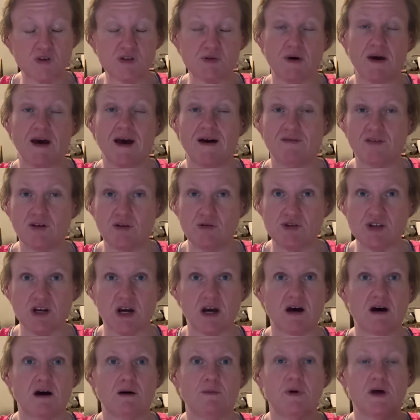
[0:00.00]
I have a new
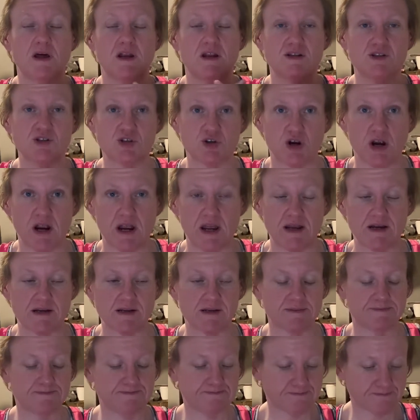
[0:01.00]
job, and it's great.
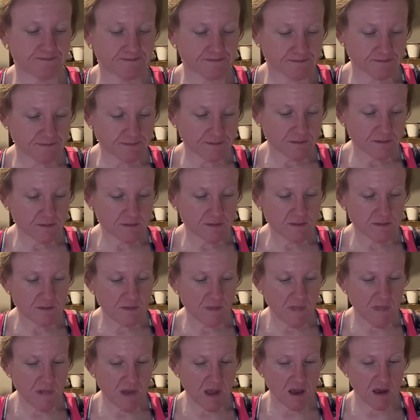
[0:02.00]

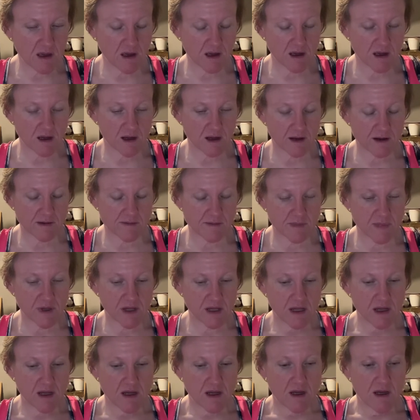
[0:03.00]
I
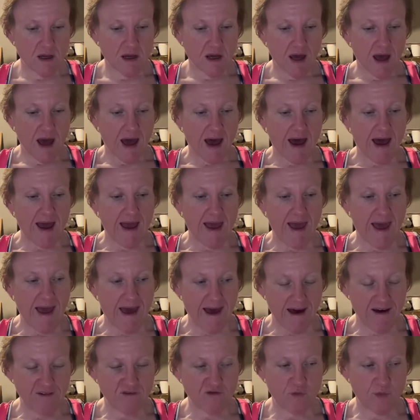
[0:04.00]

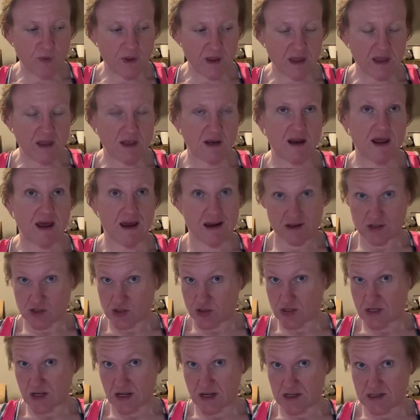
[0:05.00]
have been
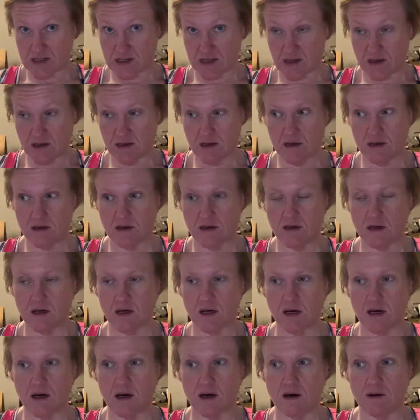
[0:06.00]
exercising.
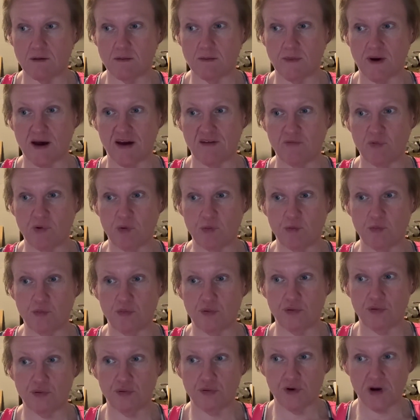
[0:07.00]
I've been
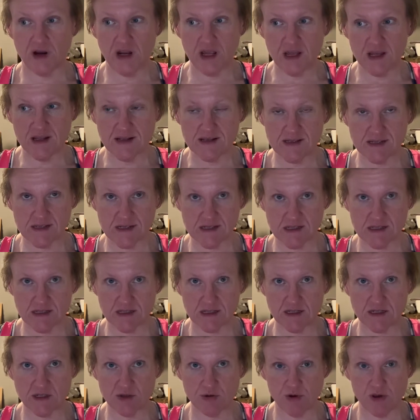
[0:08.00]
pretty
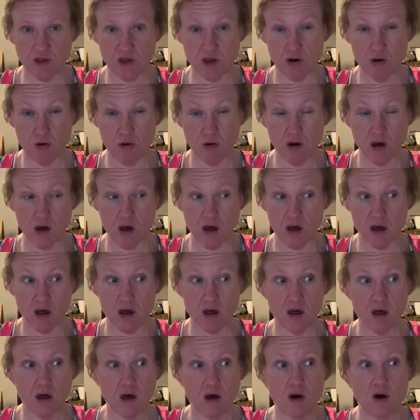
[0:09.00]
consistently doing yoga
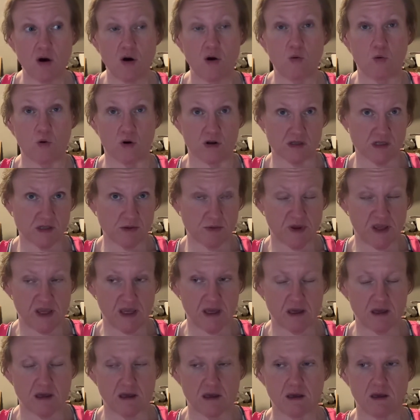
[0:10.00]
once a
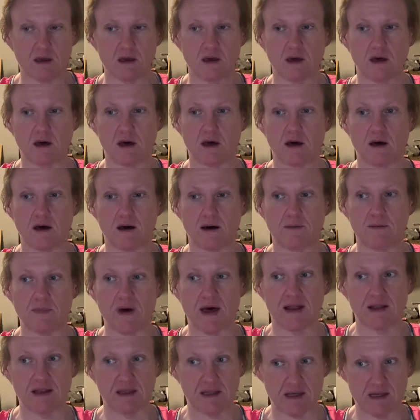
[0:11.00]
week,
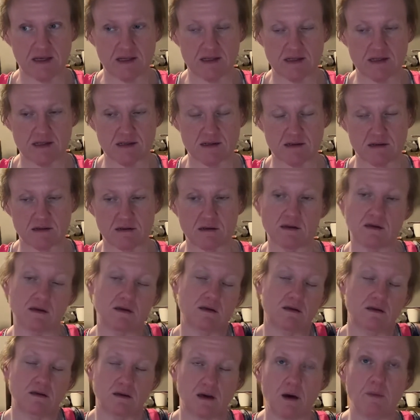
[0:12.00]
at least,
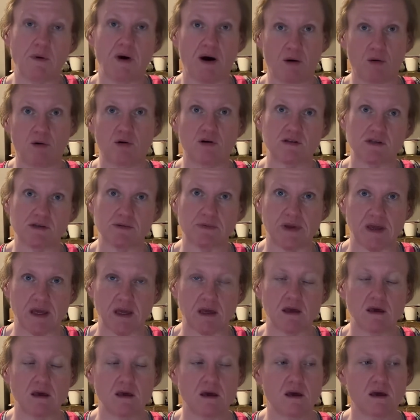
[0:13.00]
about once a week.